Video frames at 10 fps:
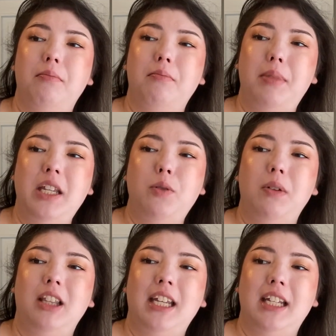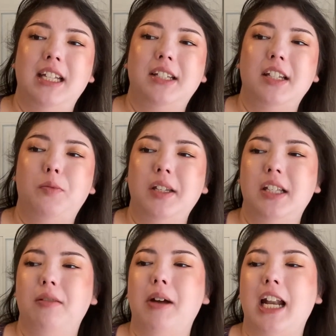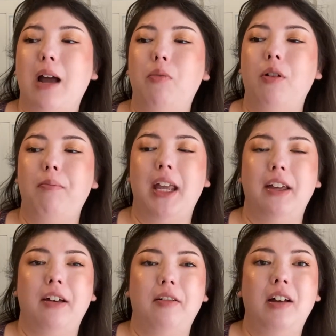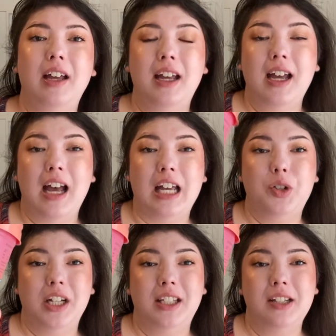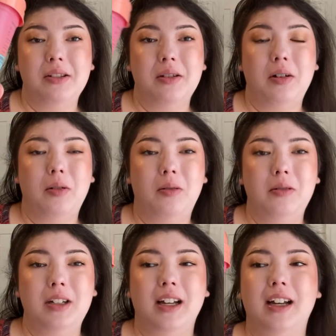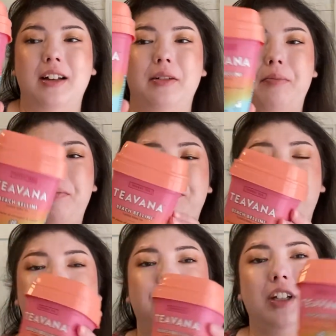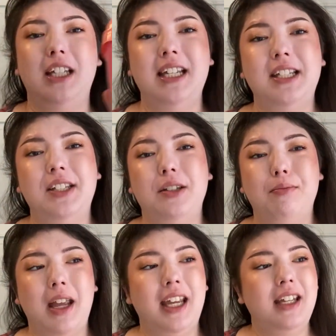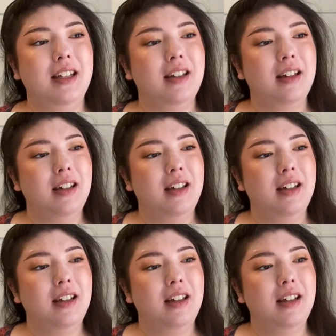beach bellini. It says pieces of pineapple and mango. I drank this cold. Really easy to make.